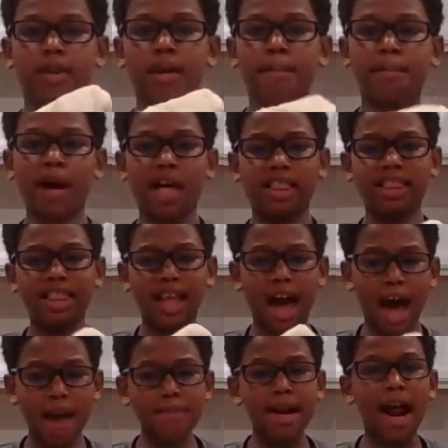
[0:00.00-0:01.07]
But
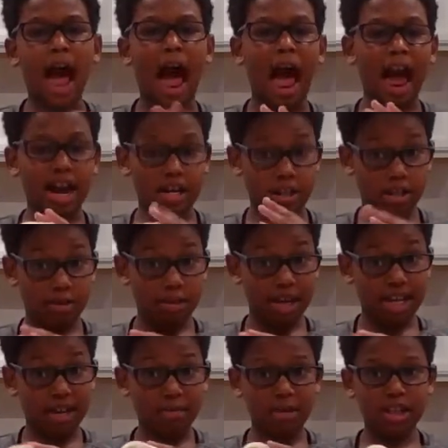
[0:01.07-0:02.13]
I'm not actually
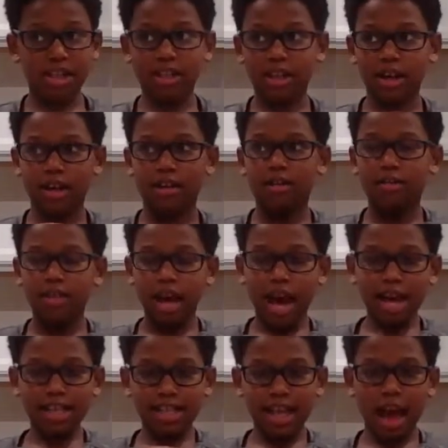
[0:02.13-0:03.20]
making pizza.
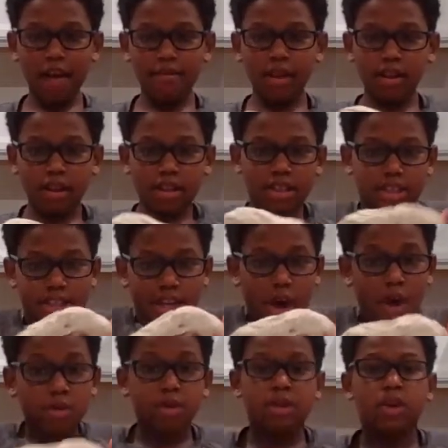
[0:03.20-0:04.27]
I just have all this
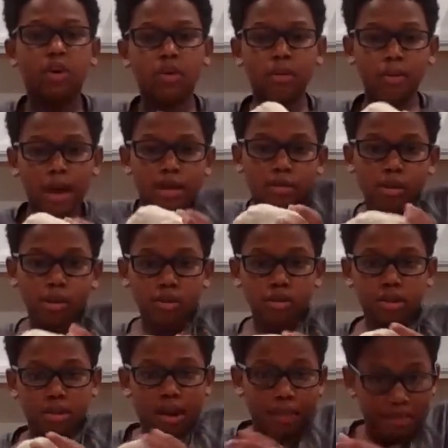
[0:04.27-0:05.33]
dough, so might as well do
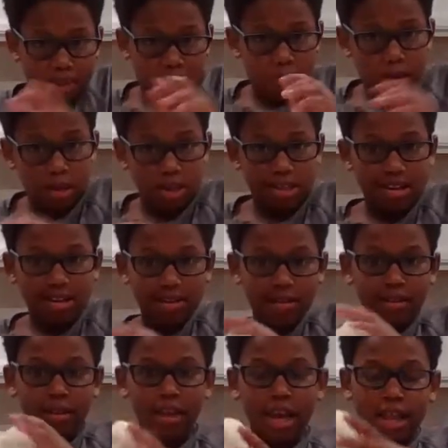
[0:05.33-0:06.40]
something with it,
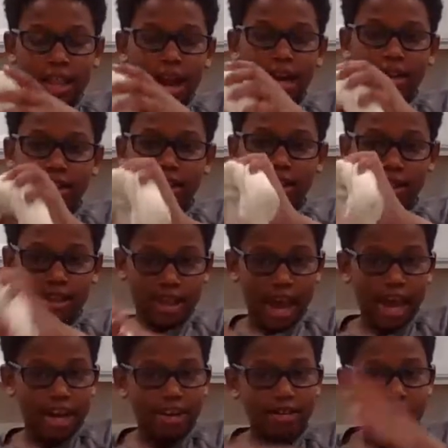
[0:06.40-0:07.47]
and that was
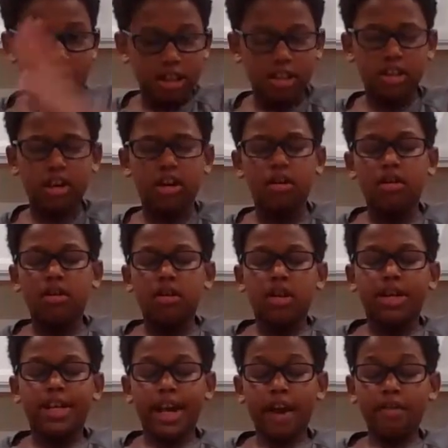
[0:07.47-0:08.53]

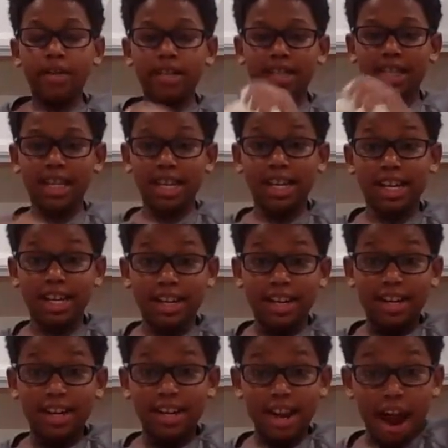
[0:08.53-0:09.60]
guaranteed
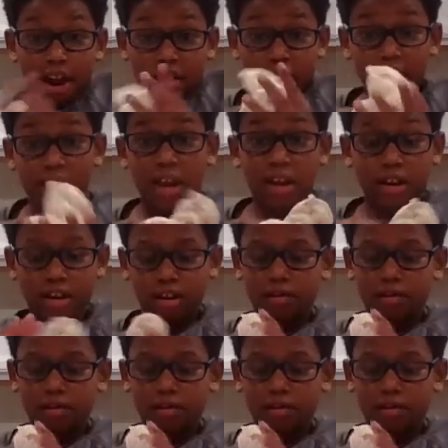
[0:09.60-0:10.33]
not to fail.